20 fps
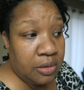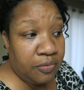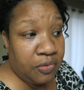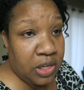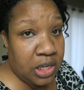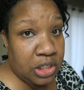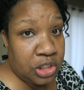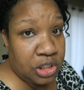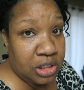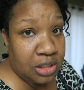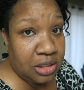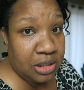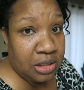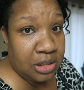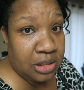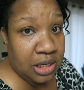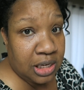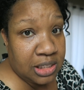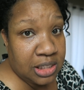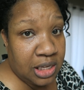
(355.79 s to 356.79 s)
fish,
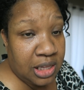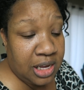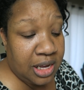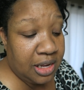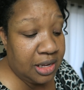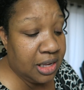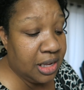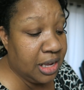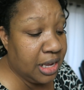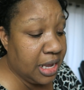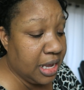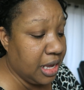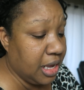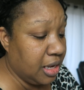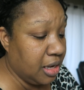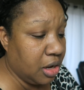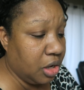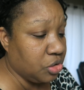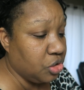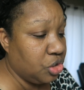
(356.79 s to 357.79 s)
did I say that?
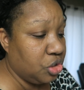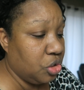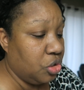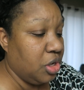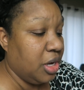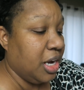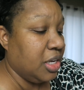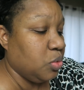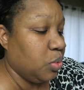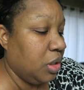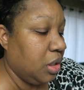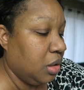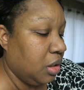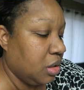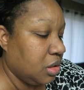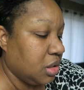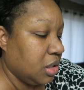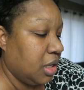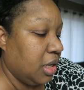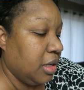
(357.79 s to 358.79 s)
And I'll just show you guys what it
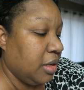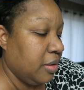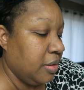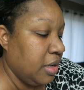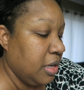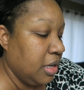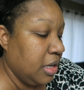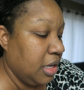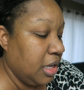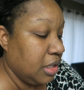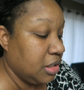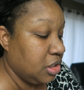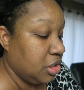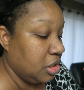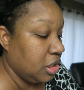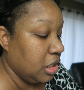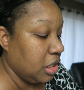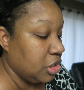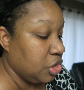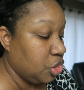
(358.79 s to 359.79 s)
looks like.
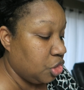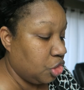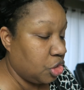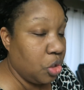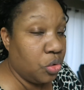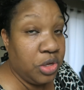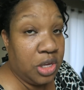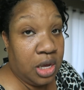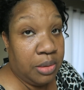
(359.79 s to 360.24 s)
It's so